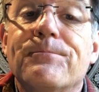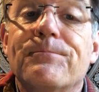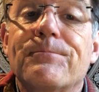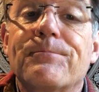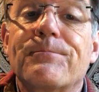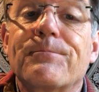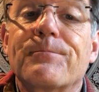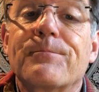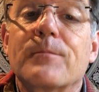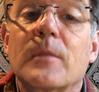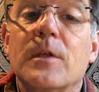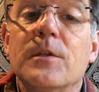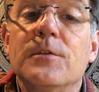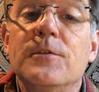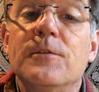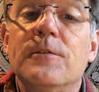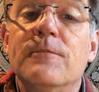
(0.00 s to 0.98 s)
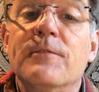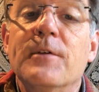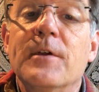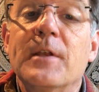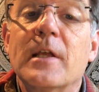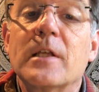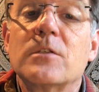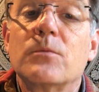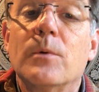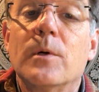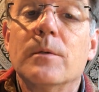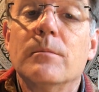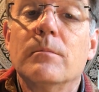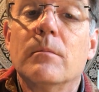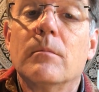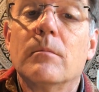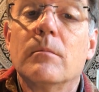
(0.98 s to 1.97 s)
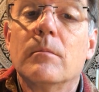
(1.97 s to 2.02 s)
to the very next one,
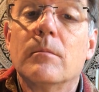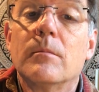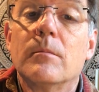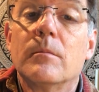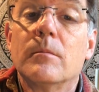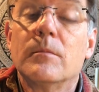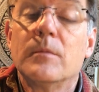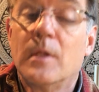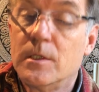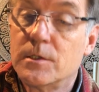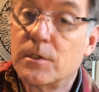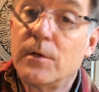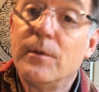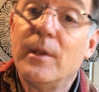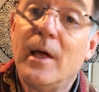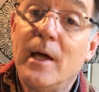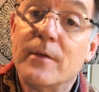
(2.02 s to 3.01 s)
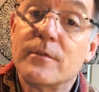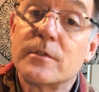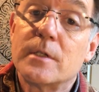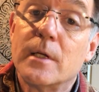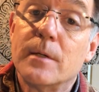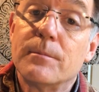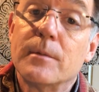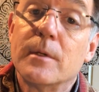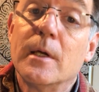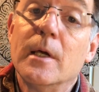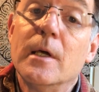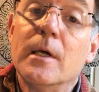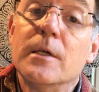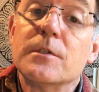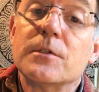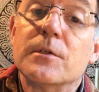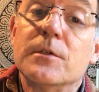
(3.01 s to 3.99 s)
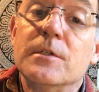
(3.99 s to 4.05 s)
it's called a half step.
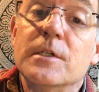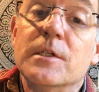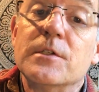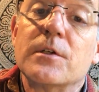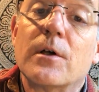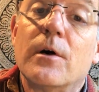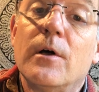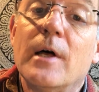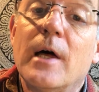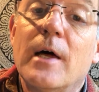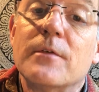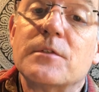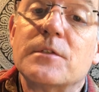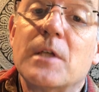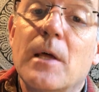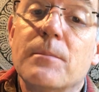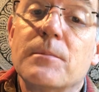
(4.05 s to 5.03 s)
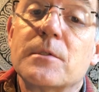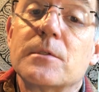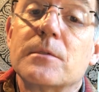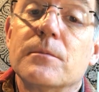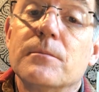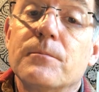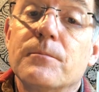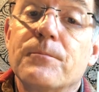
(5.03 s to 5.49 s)
So these are all half steps.